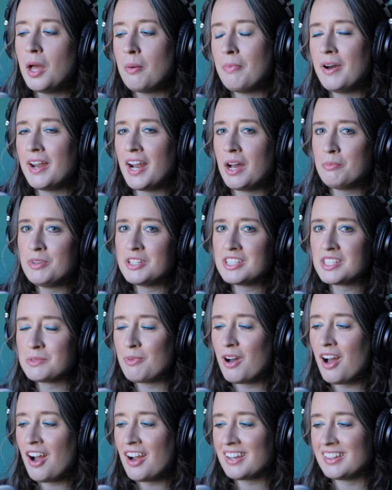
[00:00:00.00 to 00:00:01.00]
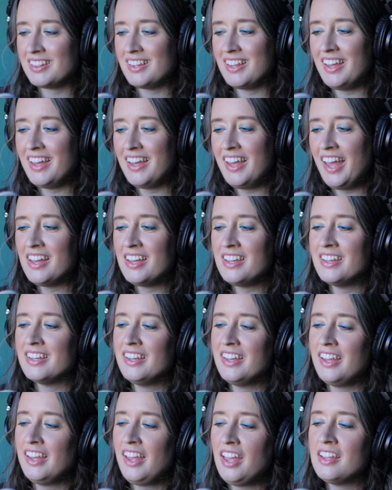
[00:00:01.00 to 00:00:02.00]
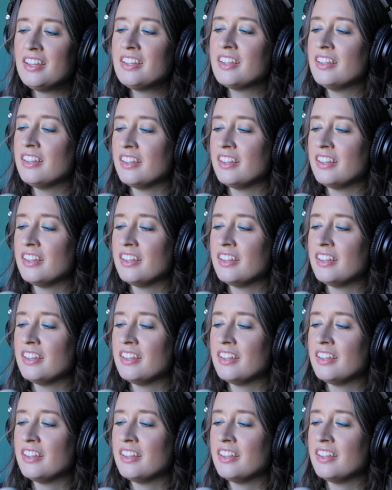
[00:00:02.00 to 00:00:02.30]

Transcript: But I miss sparkling.